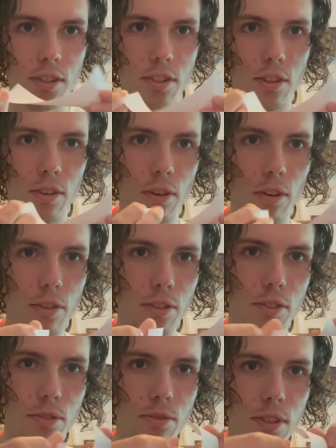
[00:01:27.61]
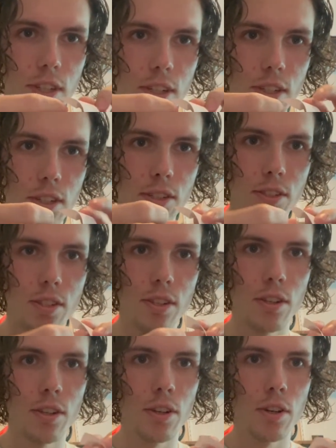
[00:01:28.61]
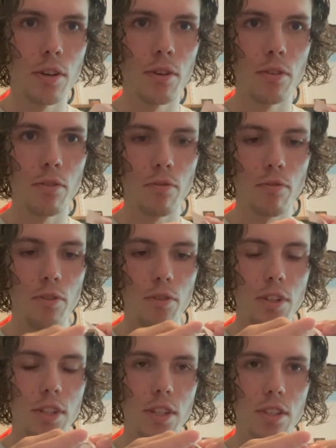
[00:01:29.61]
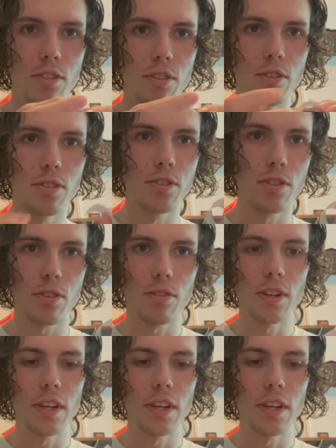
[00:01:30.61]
So all you do is fold it into a little circle.